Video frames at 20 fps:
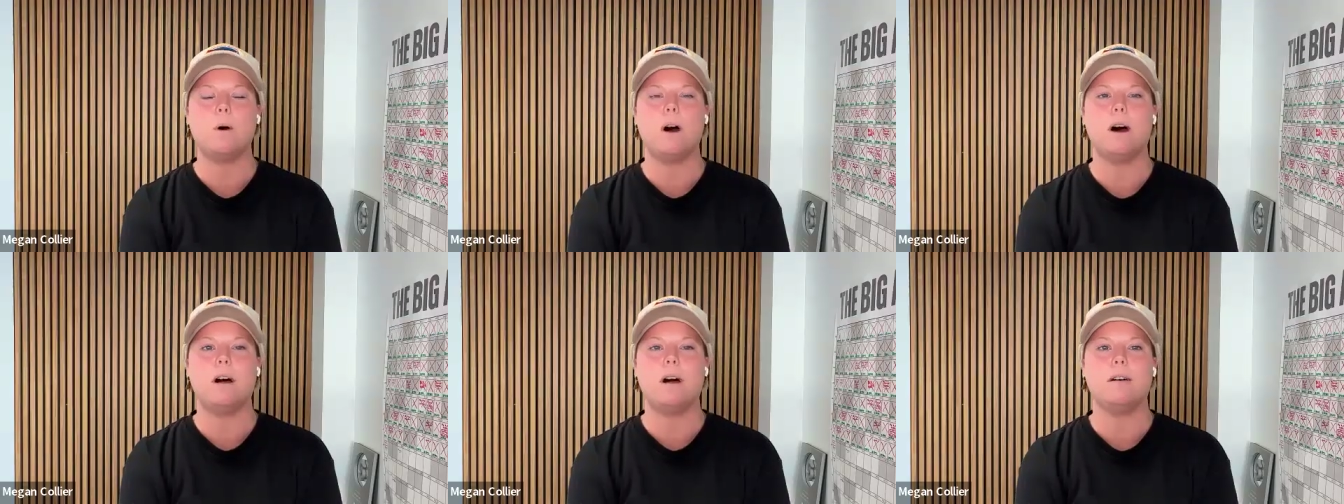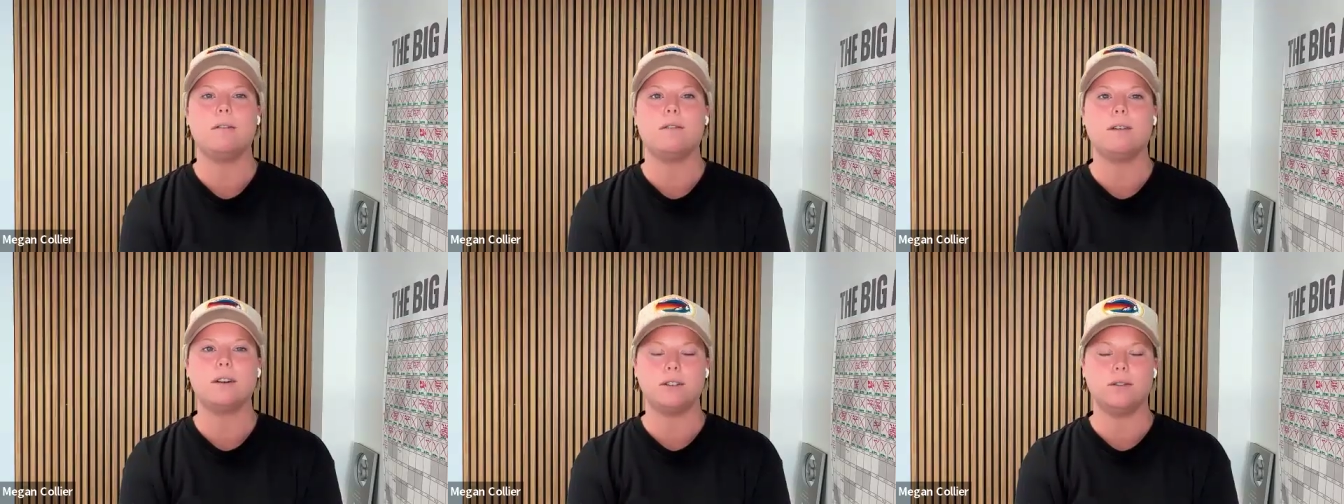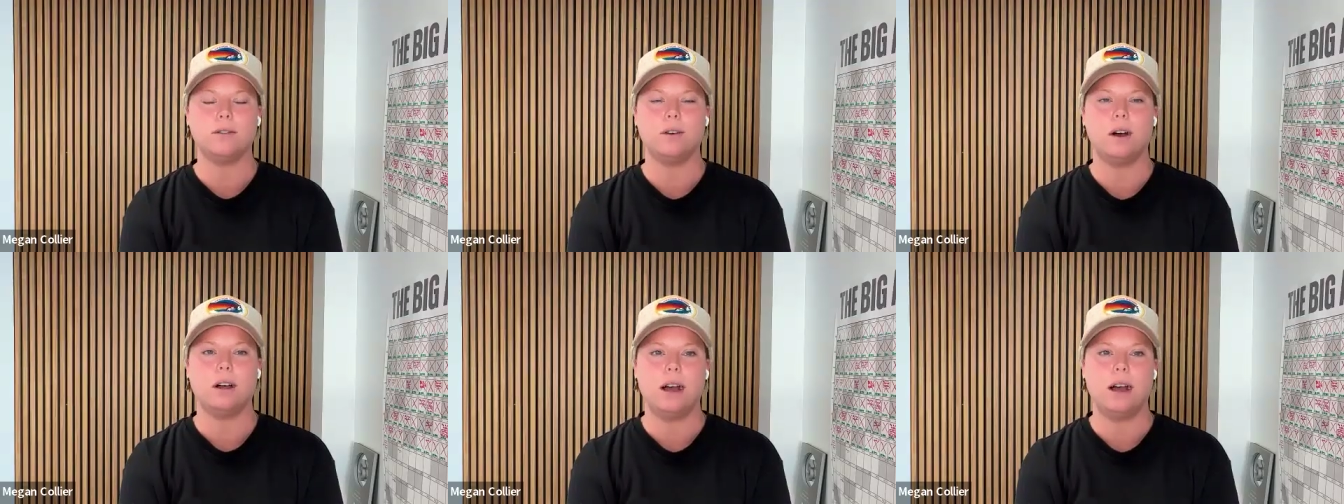well, first
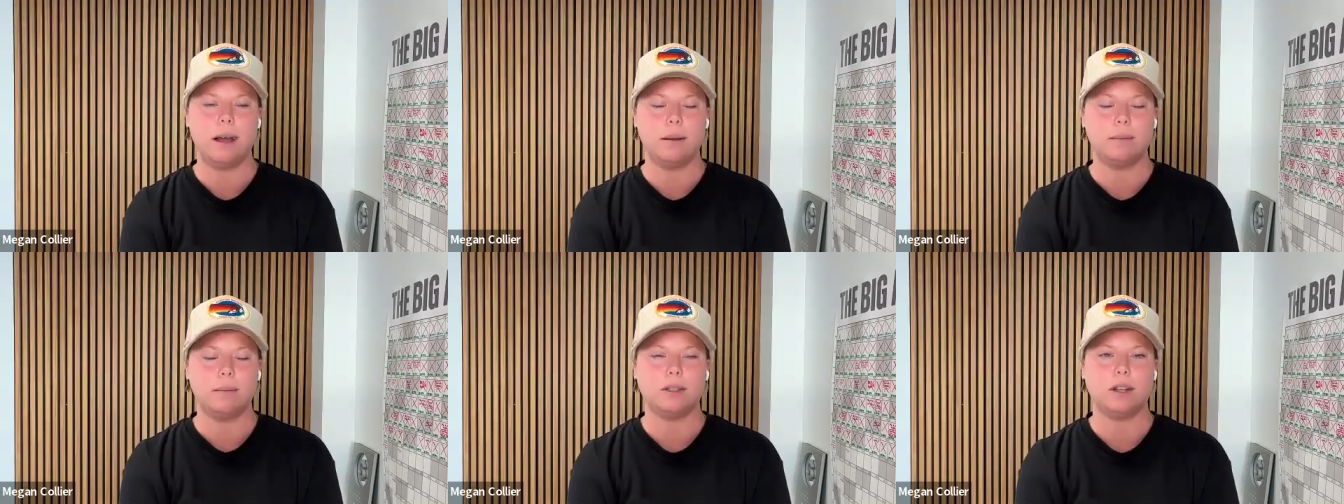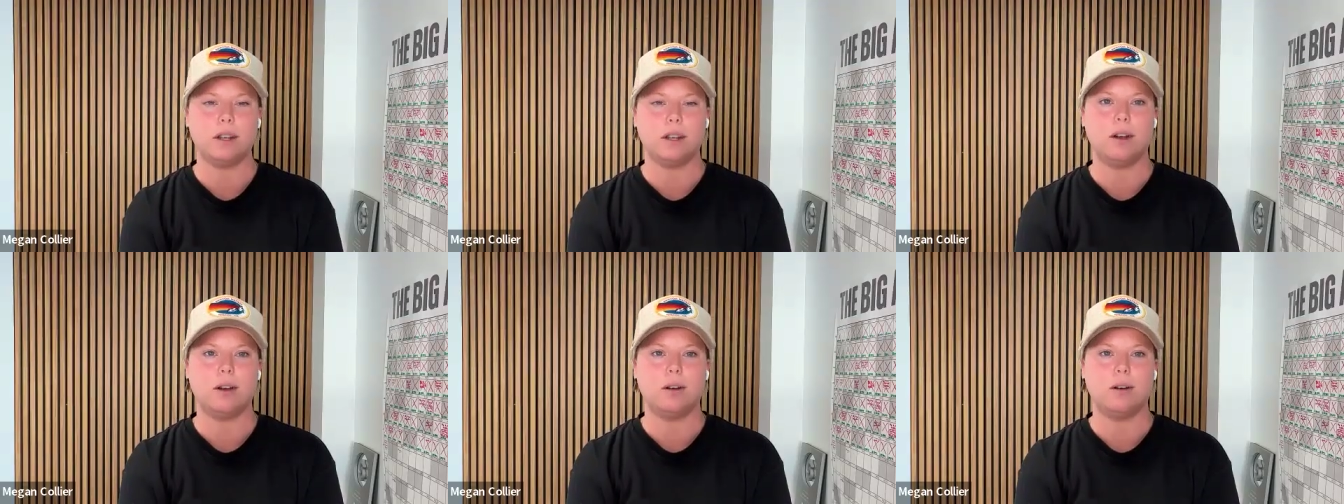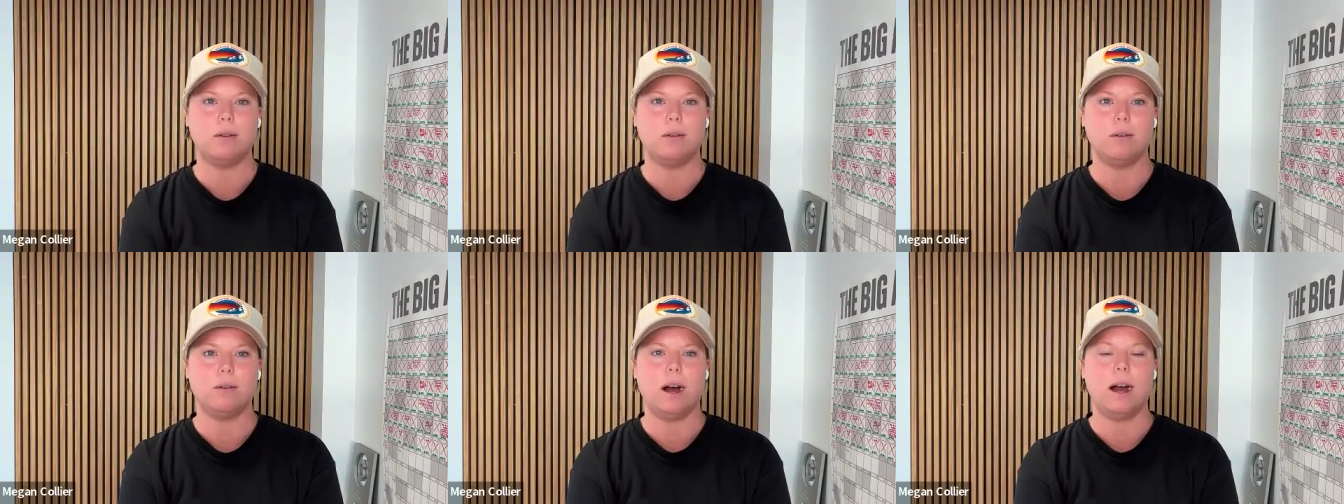of all, I'm
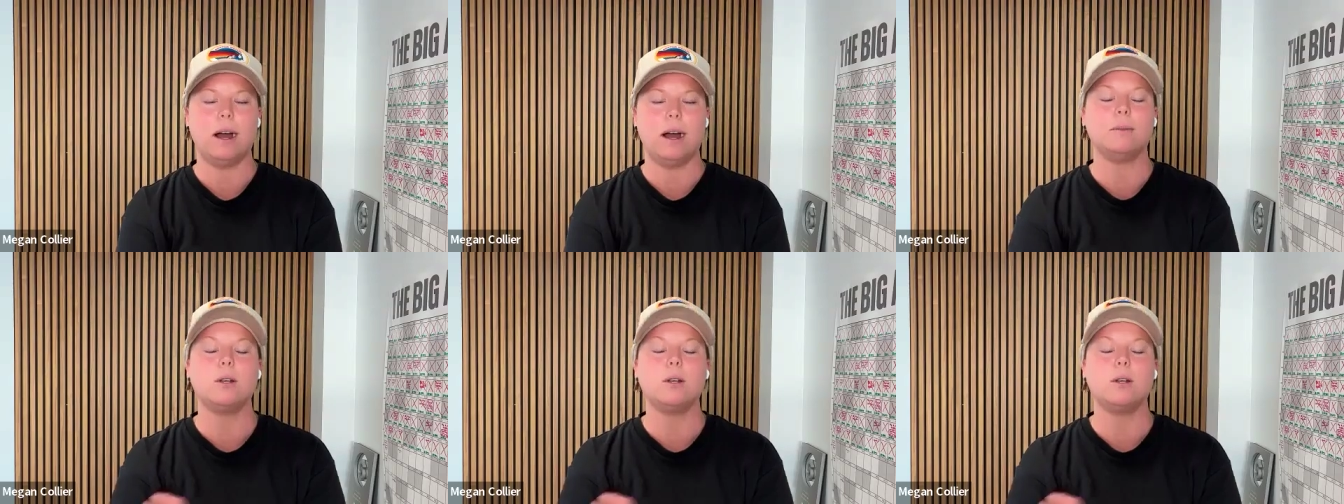so